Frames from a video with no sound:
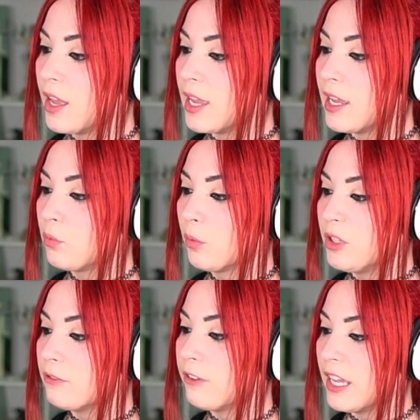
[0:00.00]
It will
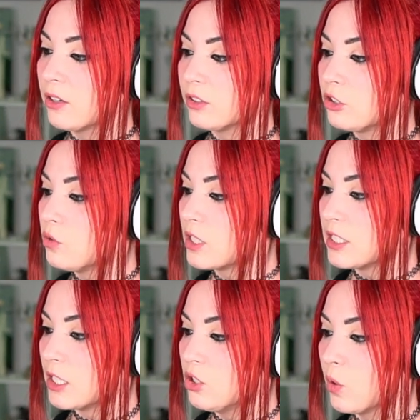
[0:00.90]
be fatal to
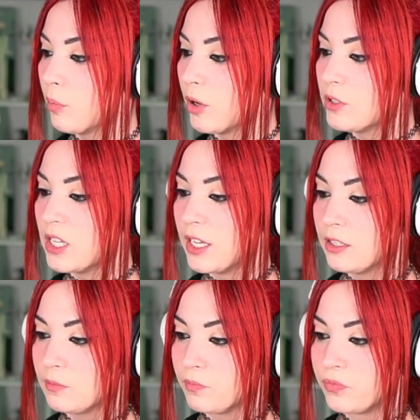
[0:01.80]
continue opposing
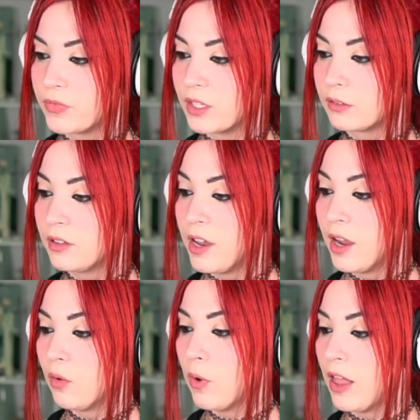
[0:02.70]
him."
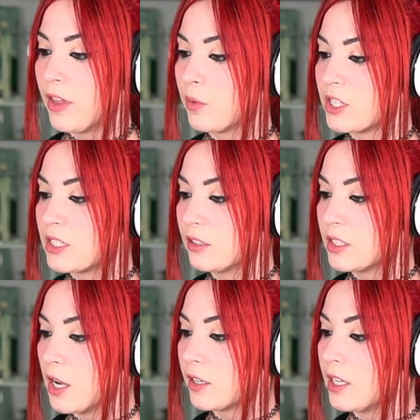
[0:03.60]
While they were still
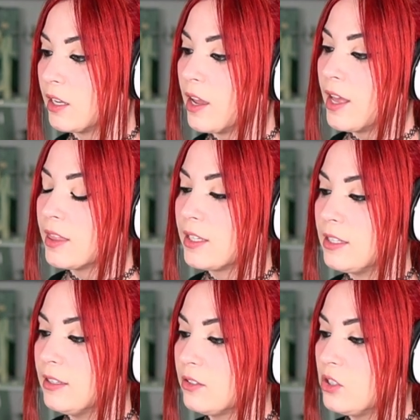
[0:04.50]
talking, the
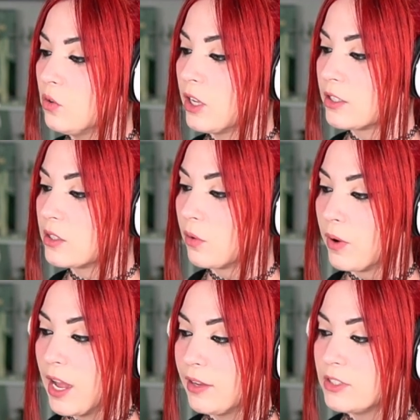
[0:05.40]
king's eunuchs
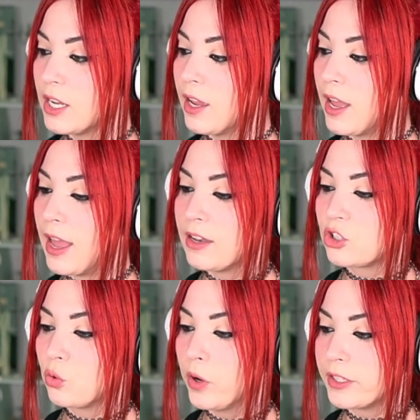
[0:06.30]
arrived and
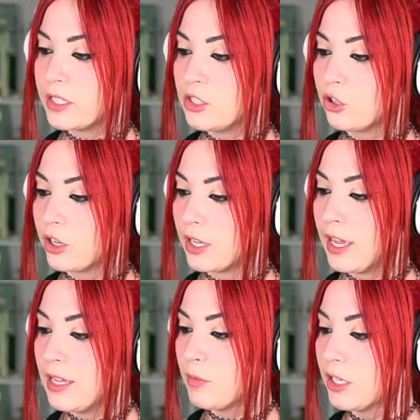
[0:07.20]
quickly took
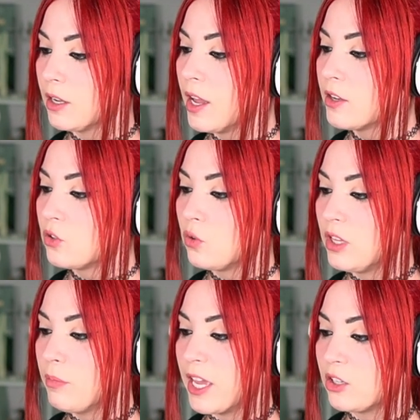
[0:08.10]
Haman to the
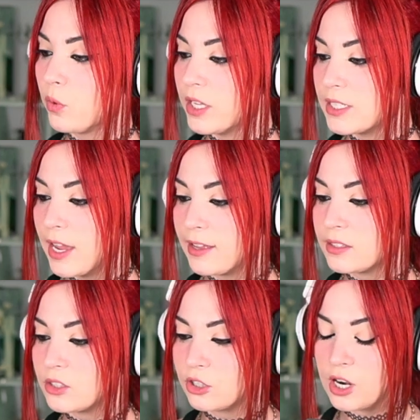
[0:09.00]
banquet
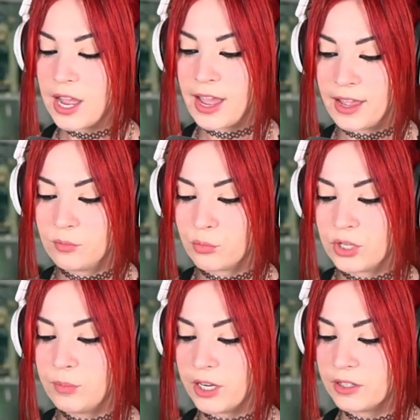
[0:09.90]
Esther had
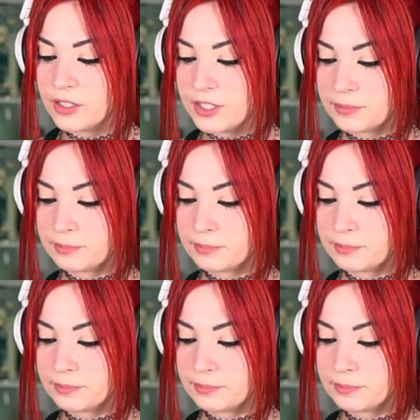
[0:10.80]
prepared.